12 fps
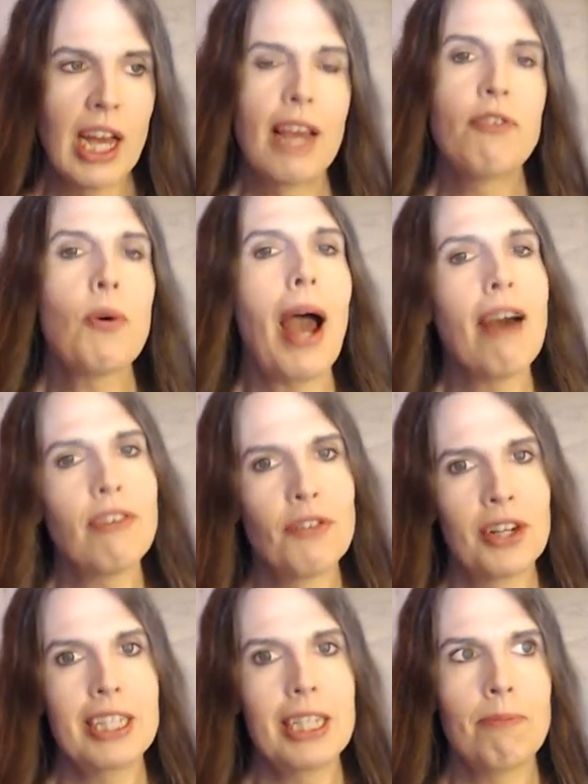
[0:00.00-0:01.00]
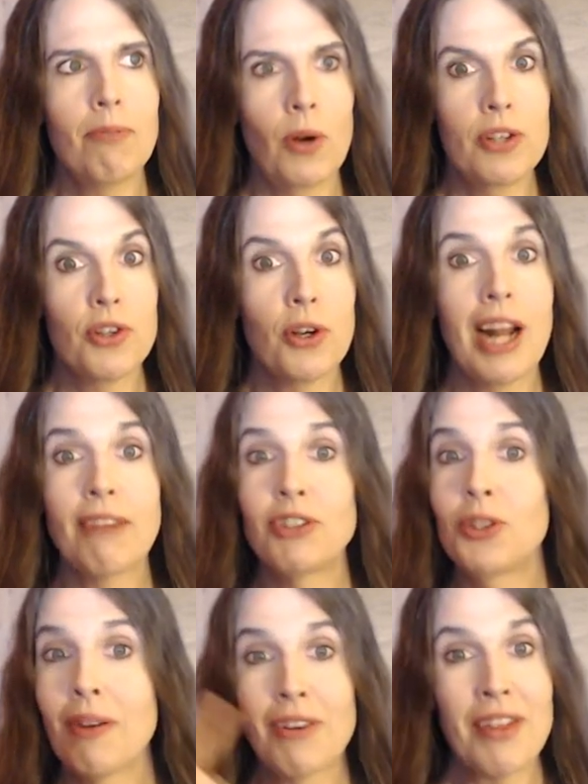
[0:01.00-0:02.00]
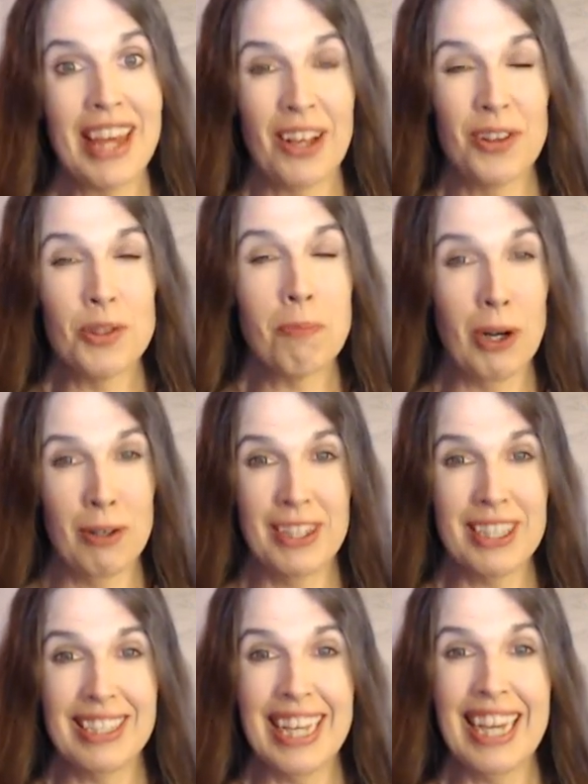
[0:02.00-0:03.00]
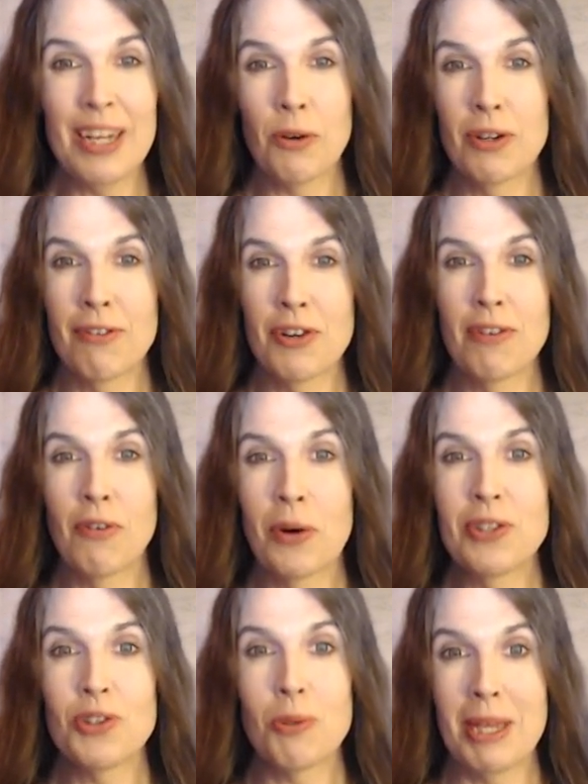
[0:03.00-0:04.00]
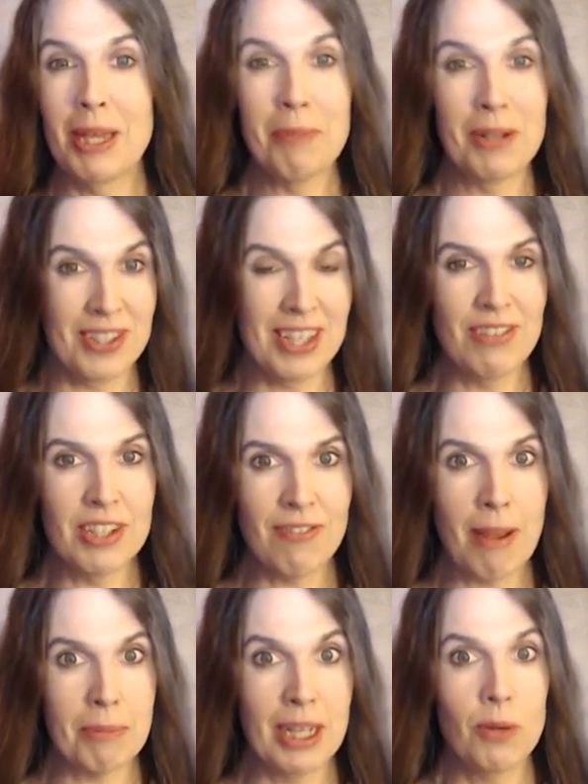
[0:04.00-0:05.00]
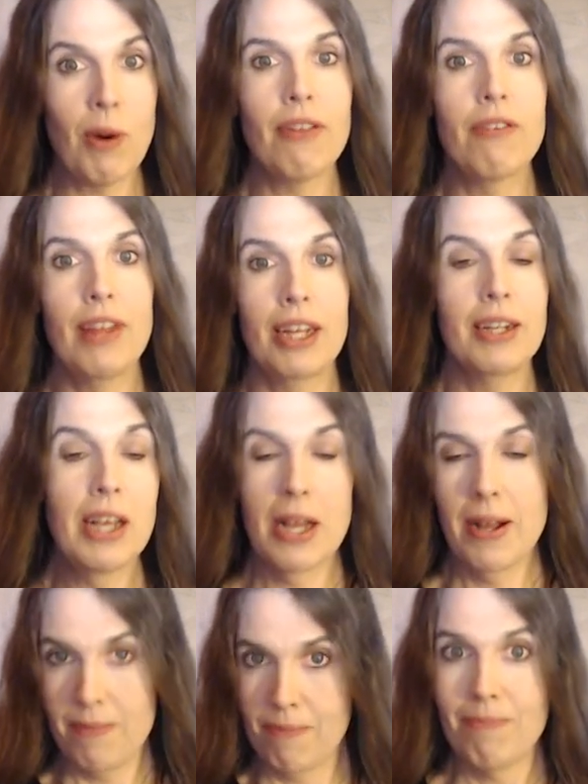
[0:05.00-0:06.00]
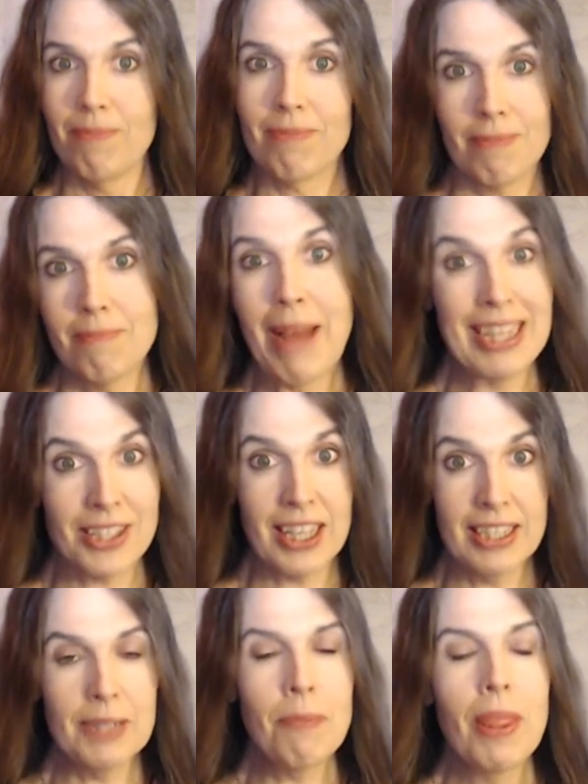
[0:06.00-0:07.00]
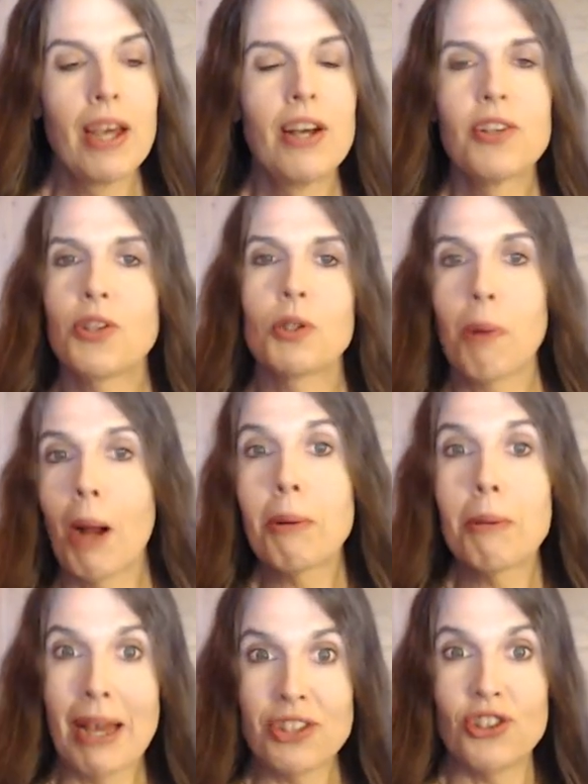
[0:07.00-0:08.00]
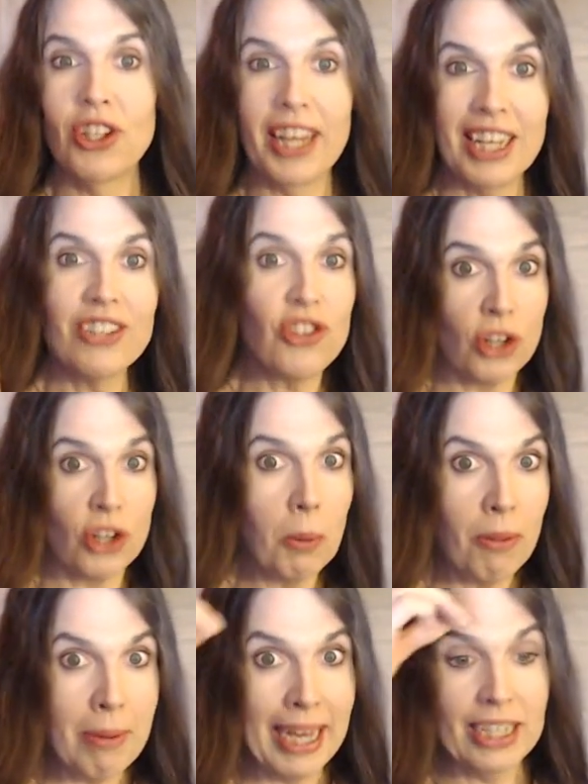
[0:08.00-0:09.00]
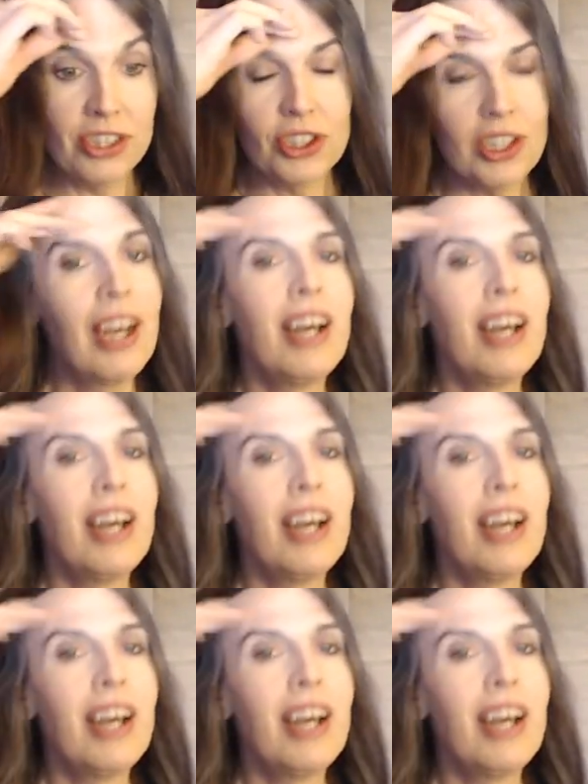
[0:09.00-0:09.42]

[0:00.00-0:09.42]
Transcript: If you have a very deep voice, you're going to have to do everything else perfectly in order for your voice to be perceived as feminine rather than masculine, so it's probably best to like start with pitch.